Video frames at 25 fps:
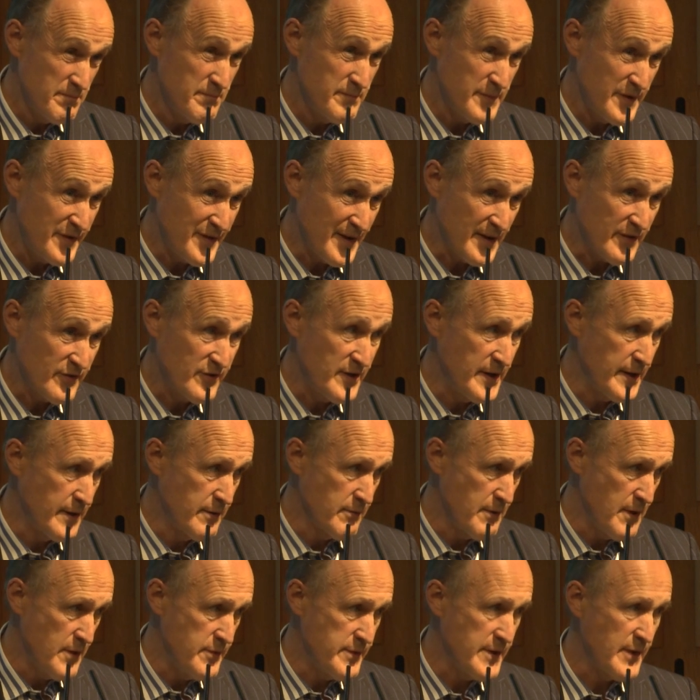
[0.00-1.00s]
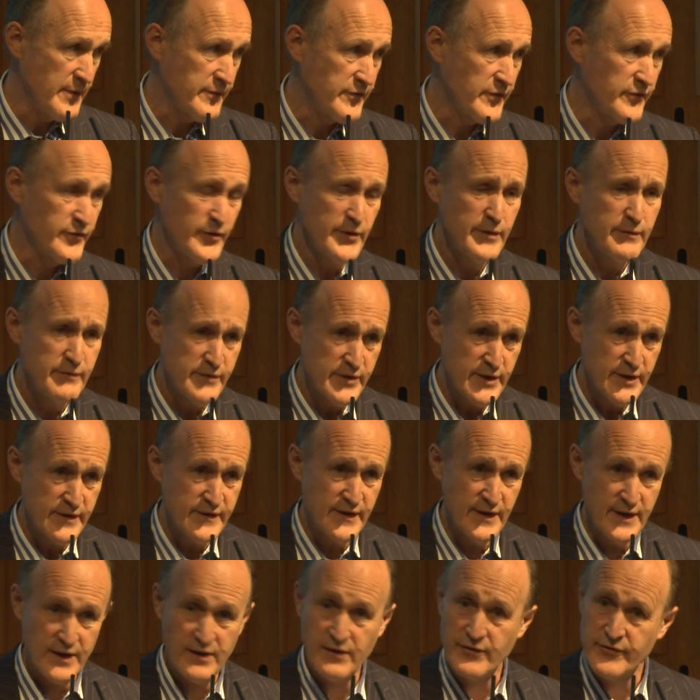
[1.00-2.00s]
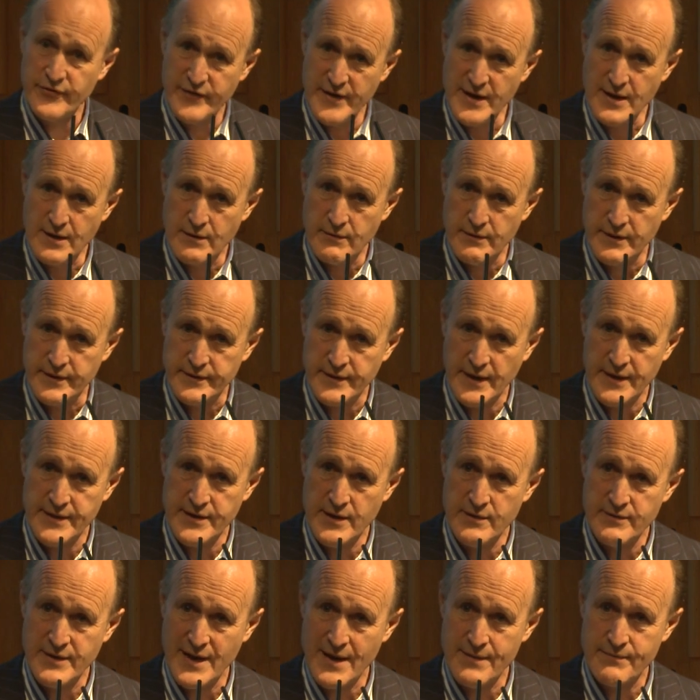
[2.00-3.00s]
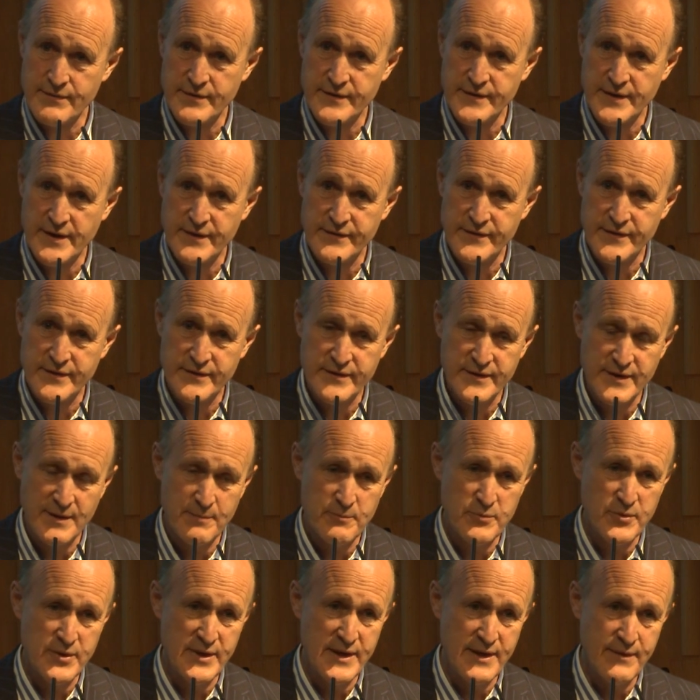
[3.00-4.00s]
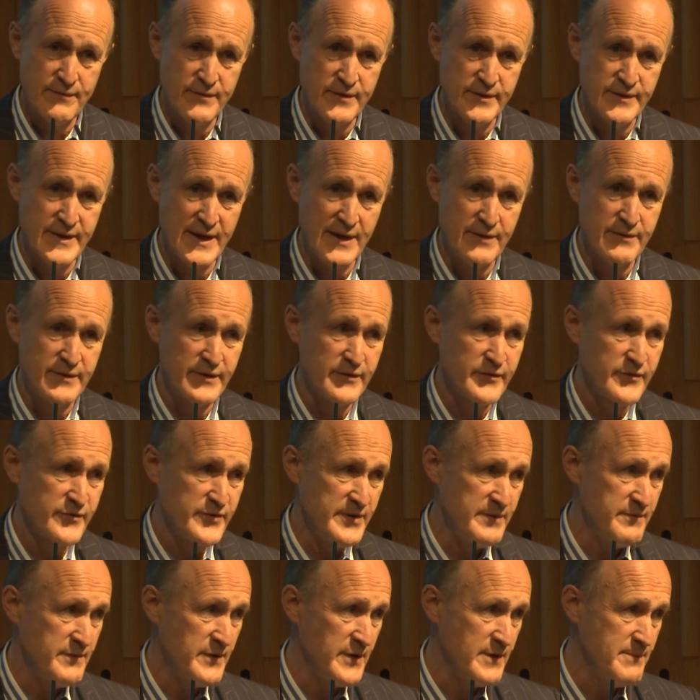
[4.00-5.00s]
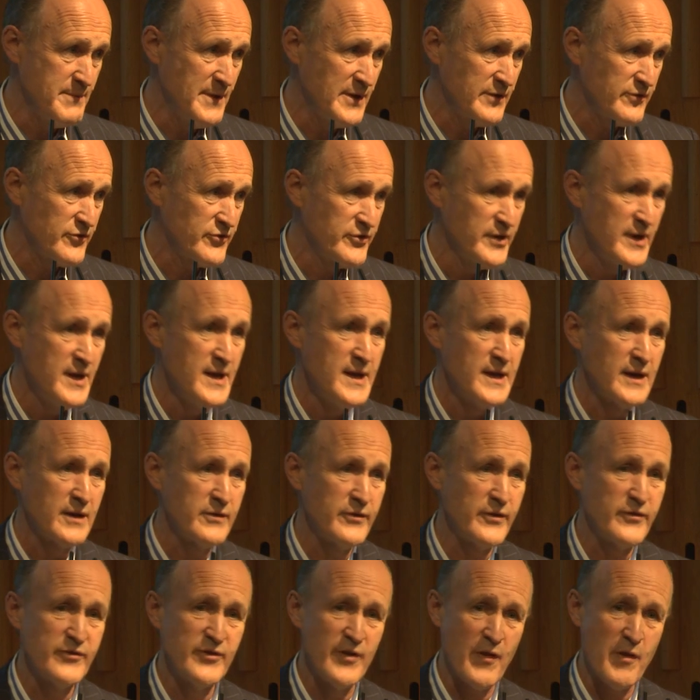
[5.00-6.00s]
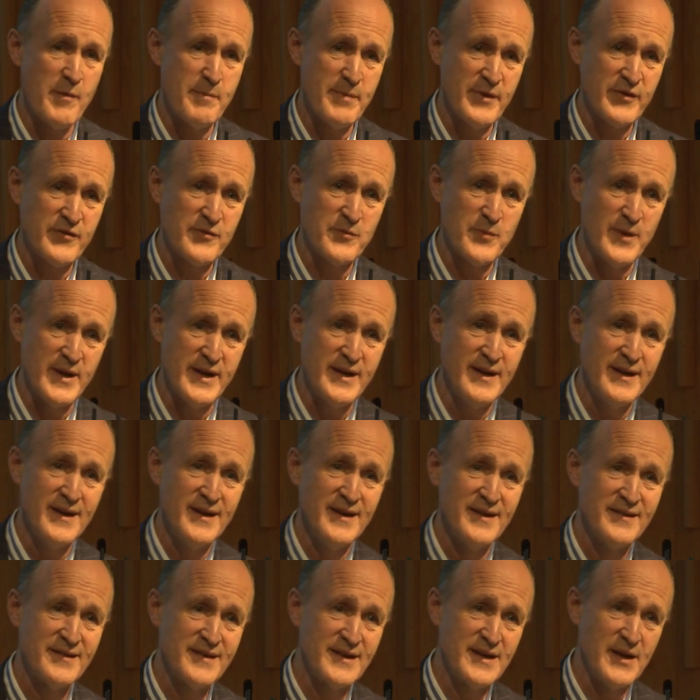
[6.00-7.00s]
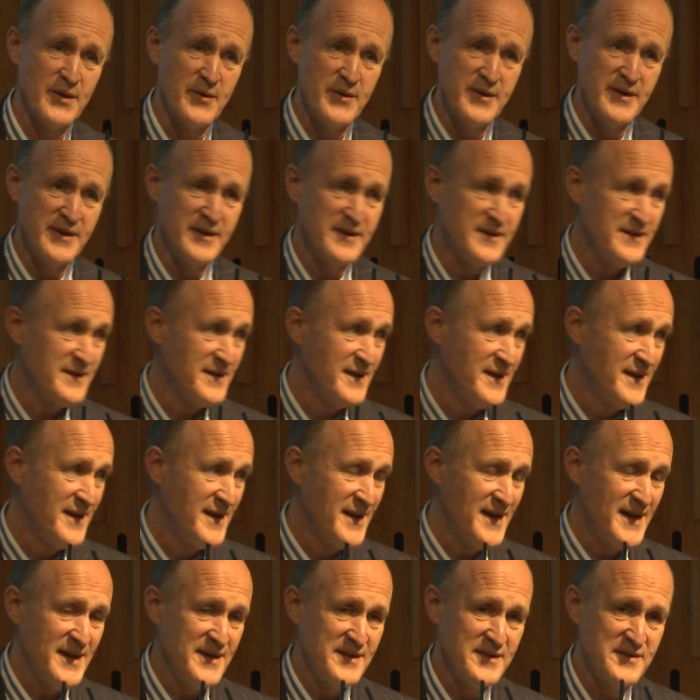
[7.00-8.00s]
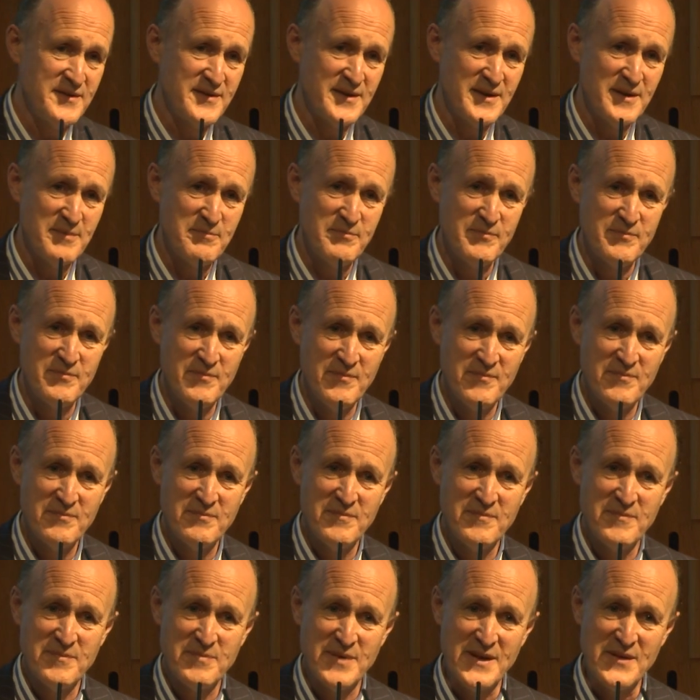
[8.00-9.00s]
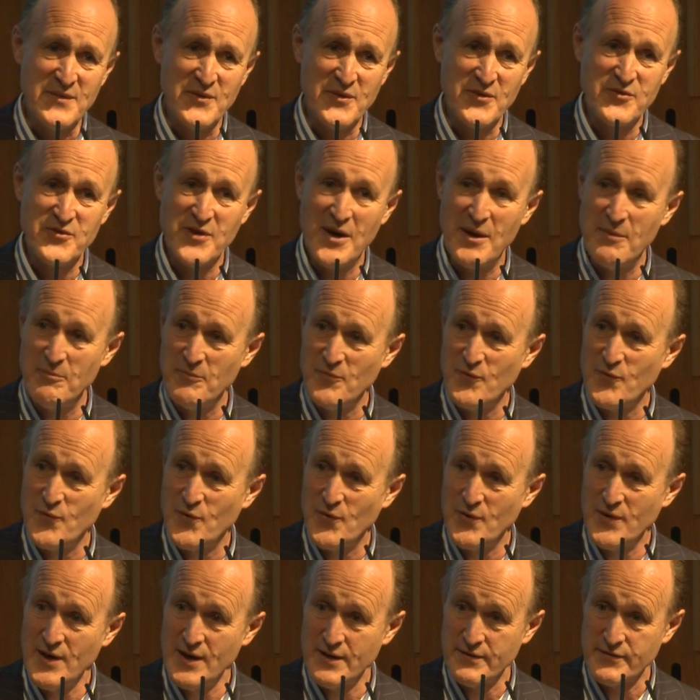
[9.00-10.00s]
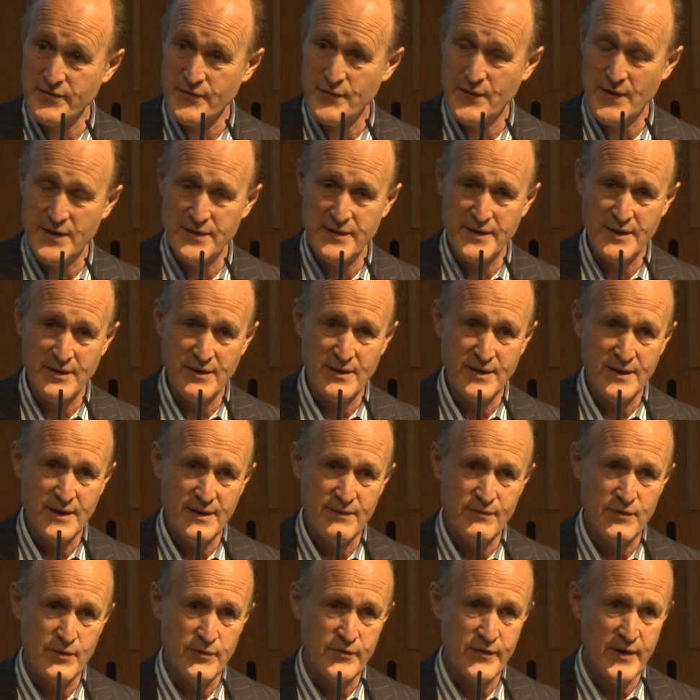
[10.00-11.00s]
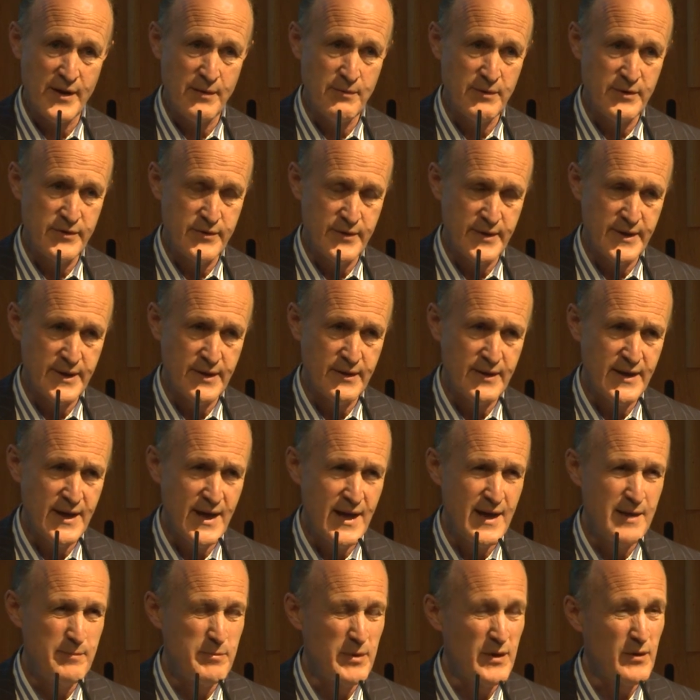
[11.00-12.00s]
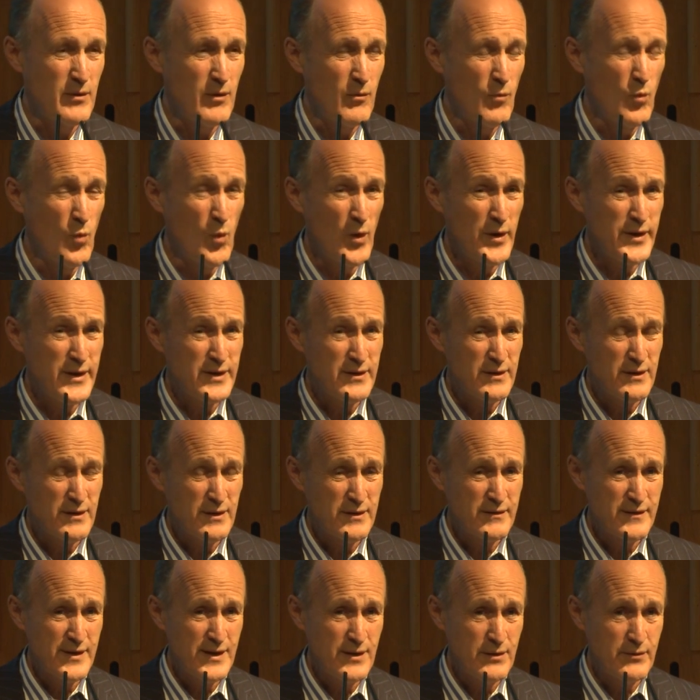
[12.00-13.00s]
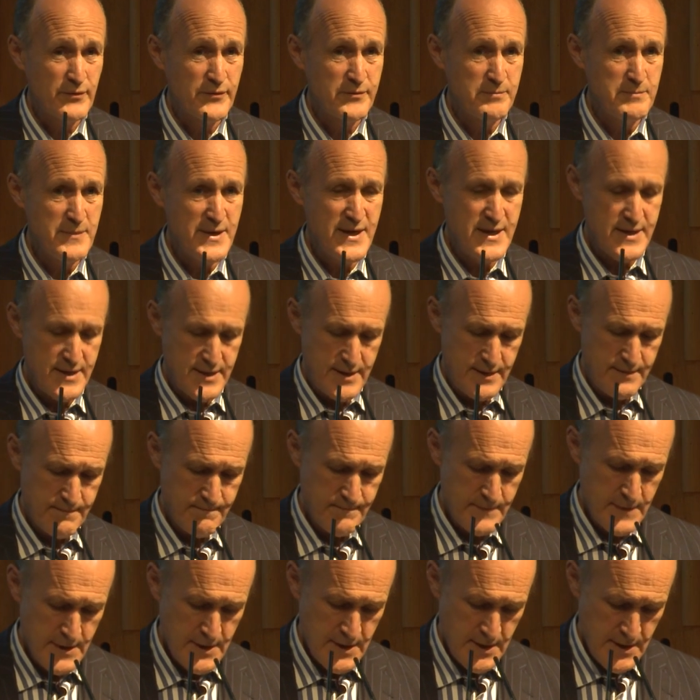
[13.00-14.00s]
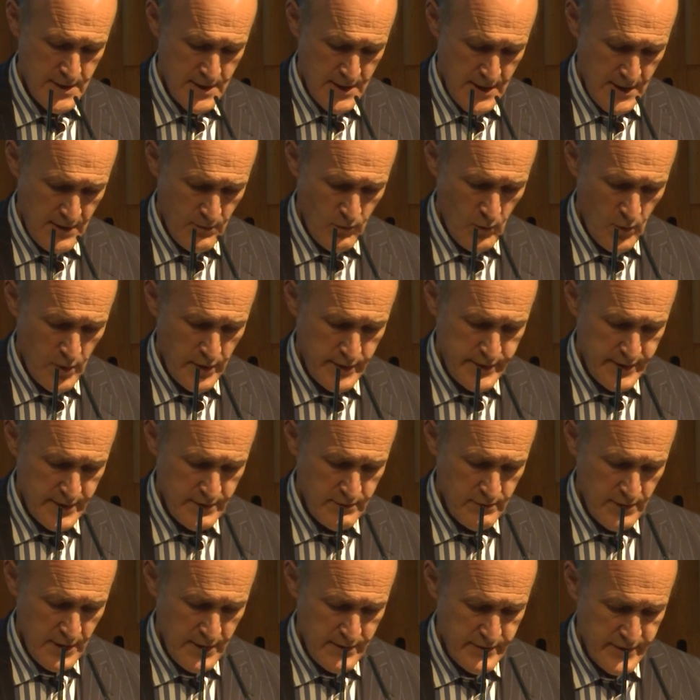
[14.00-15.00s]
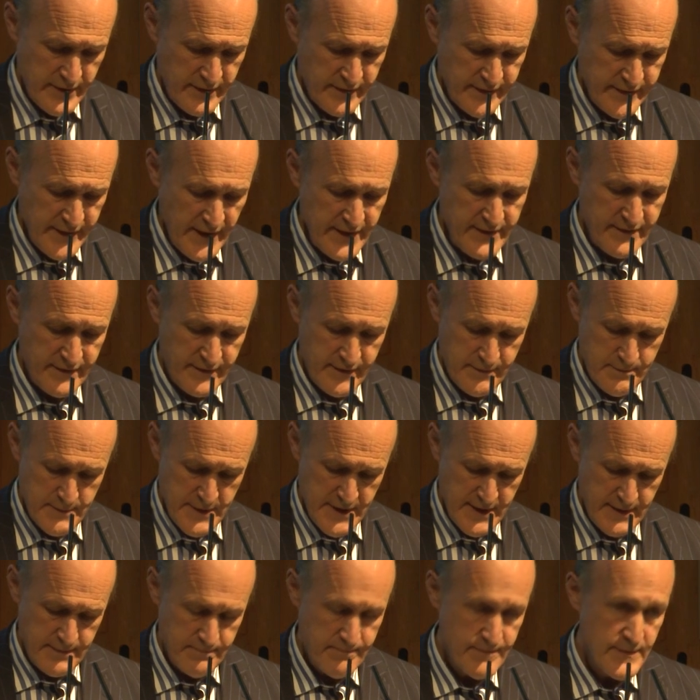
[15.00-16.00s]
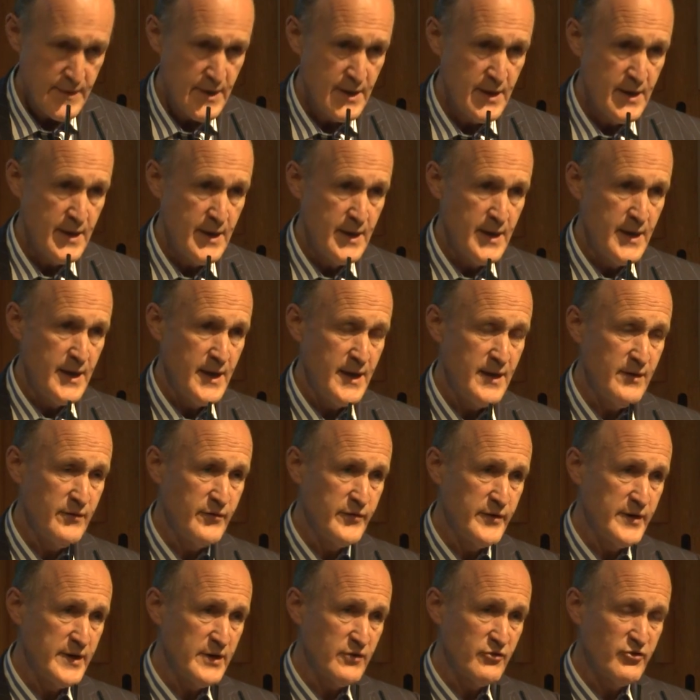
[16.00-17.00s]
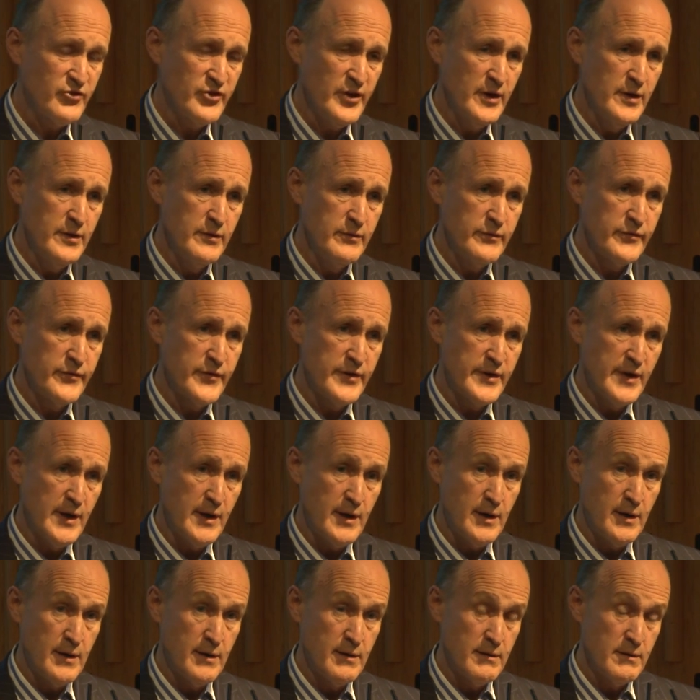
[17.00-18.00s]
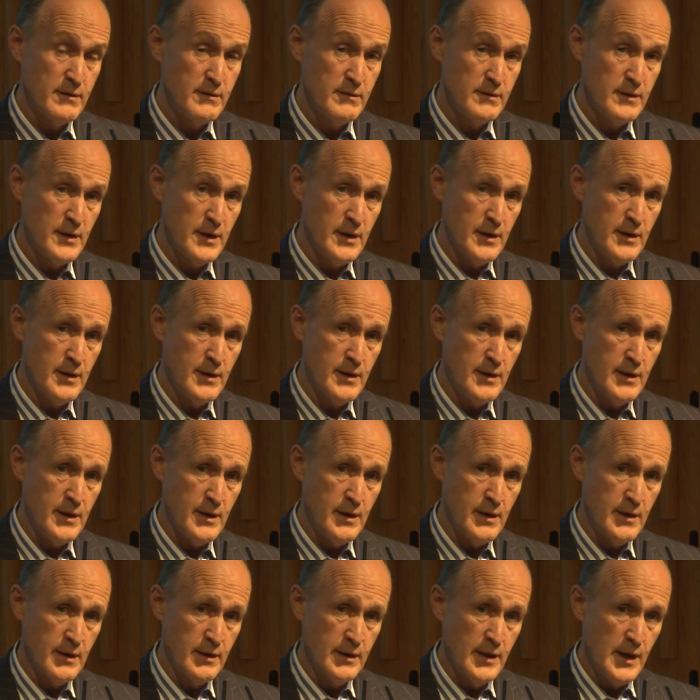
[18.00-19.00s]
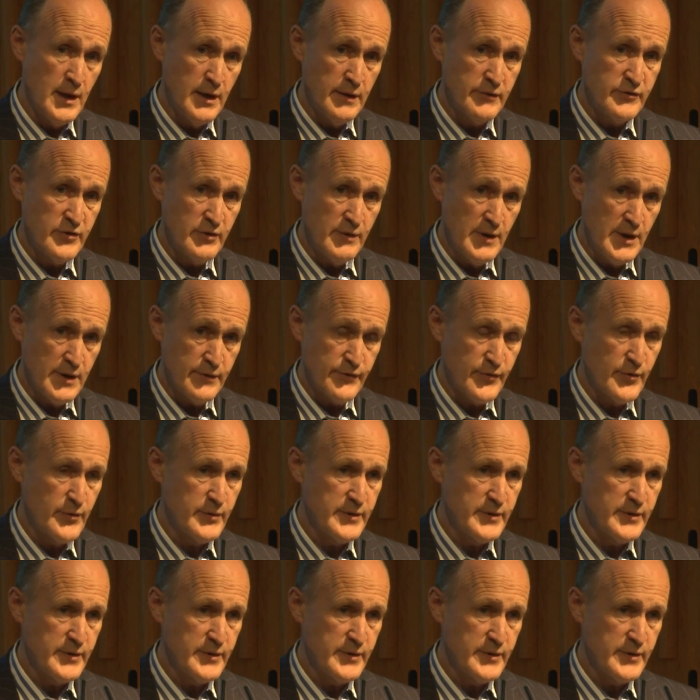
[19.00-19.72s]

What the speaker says: It's actually grown. Now, it's a sort of dirty little secret. I don't advertise it to number 11 Downing Street very much, because it's not the best way to go in and beat the drum for arts funding if you say we're doing okay. But what it tells me, and what rather excites me, is that it shows that our larger arts